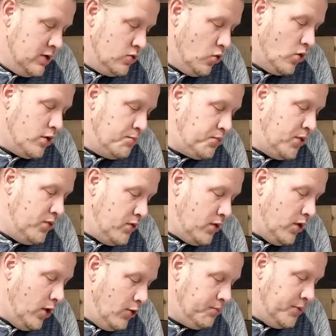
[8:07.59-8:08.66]
nor to put their
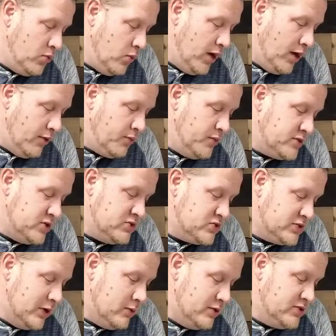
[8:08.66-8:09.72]
hope in wealth, which is so